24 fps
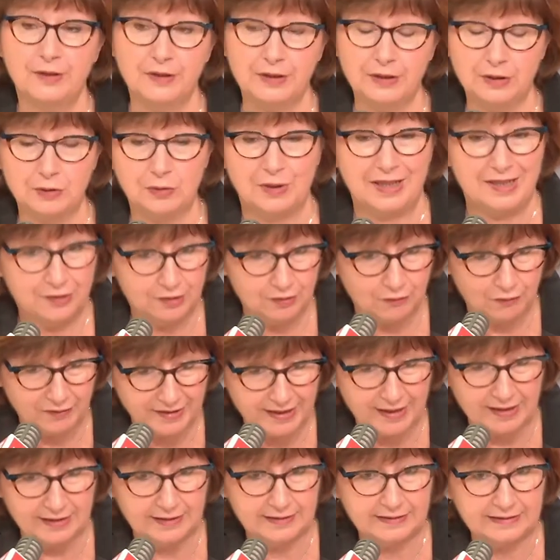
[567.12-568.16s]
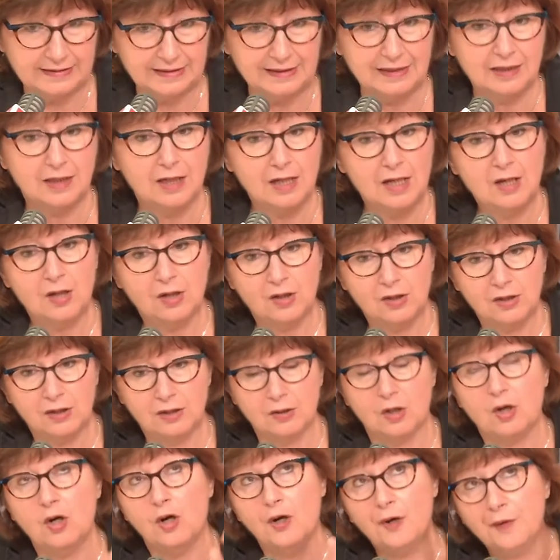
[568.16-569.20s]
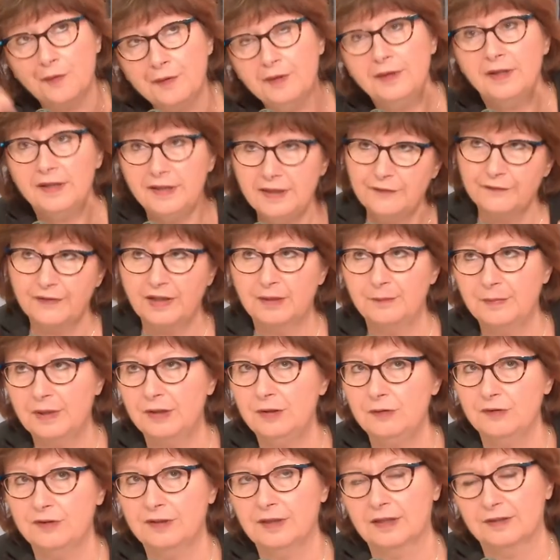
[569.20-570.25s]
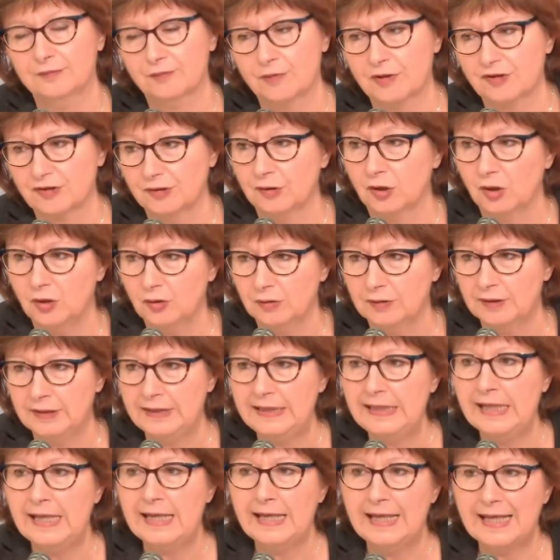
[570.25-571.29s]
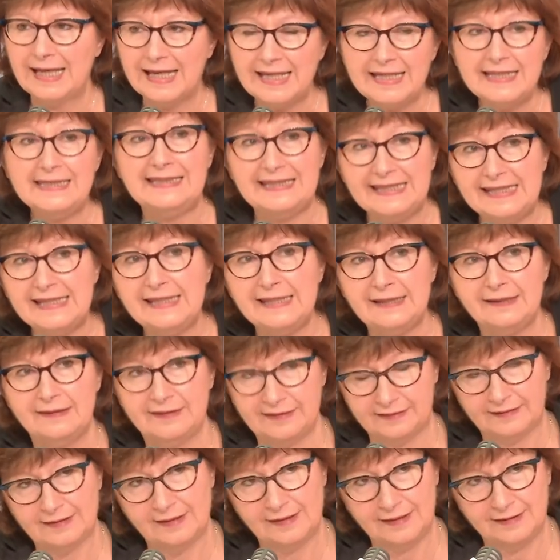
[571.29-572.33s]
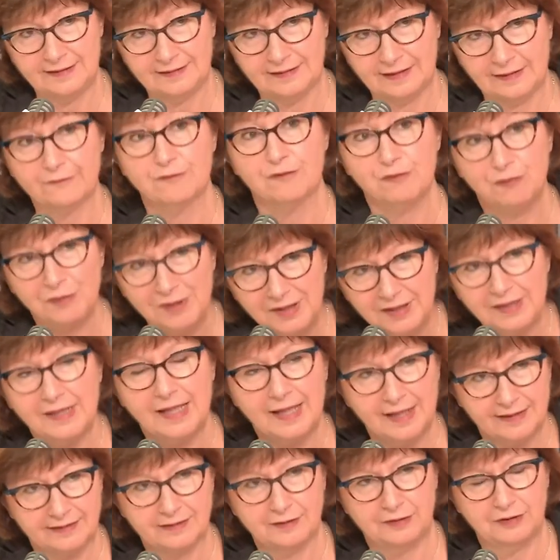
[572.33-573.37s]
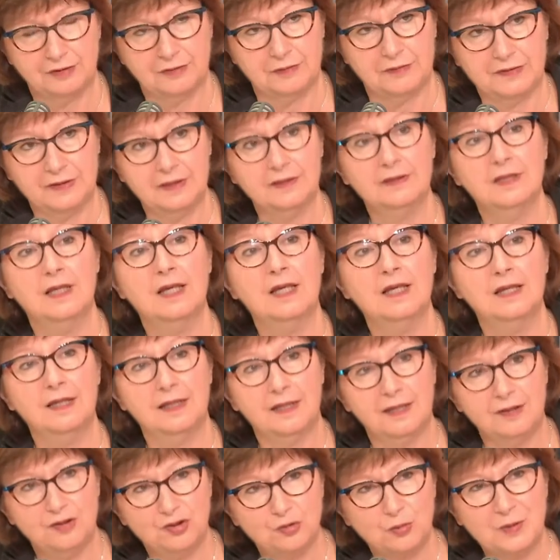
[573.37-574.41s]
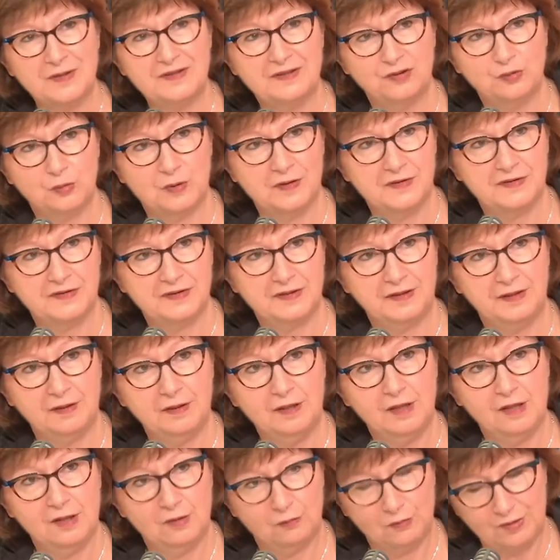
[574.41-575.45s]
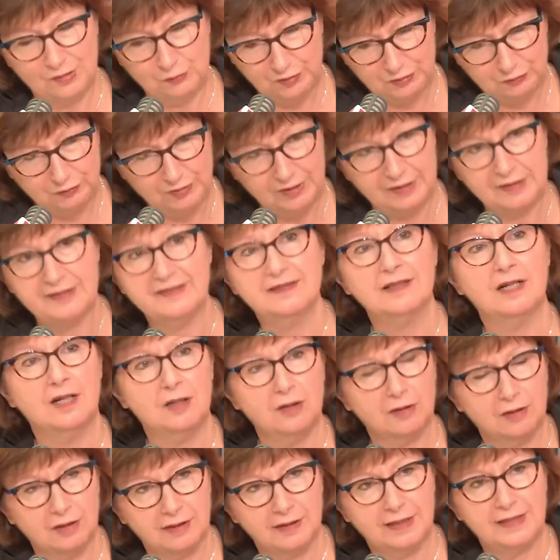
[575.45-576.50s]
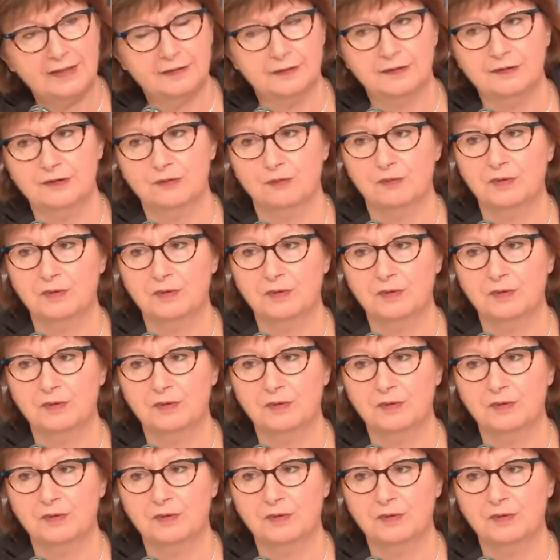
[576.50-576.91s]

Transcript: yeah. though in the reality, only, if I may use the expression only, 18 states have really executed in 2020 gotcha. when we released our latest